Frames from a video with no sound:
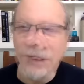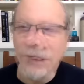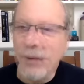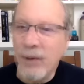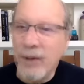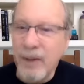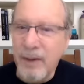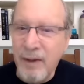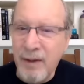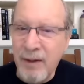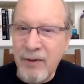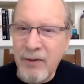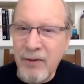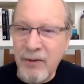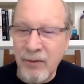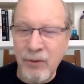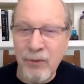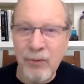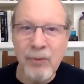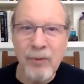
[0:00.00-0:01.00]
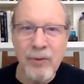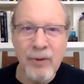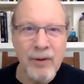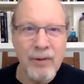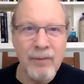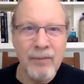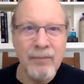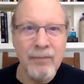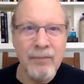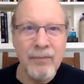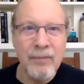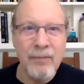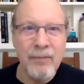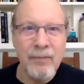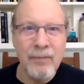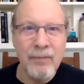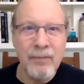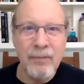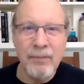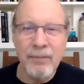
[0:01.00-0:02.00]
We need to
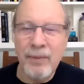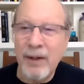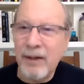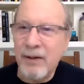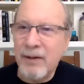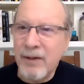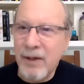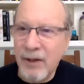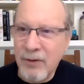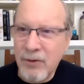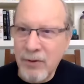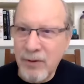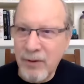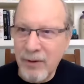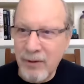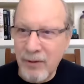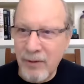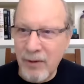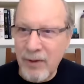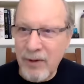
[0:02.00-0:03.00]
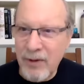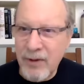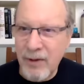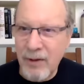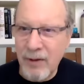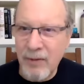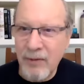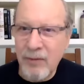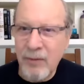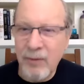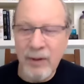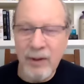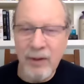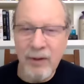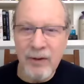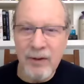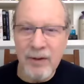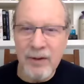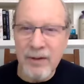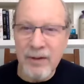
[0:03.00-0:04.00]
pay attention to ourselves. We
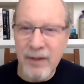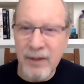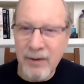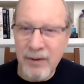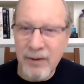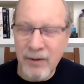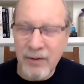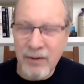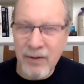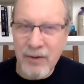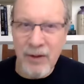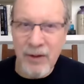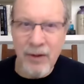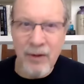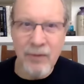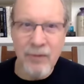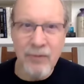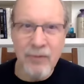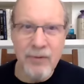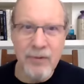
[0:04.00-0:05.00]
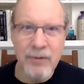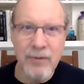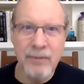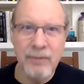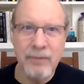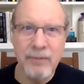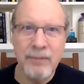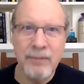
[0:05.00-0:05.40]
need to sense ourselves.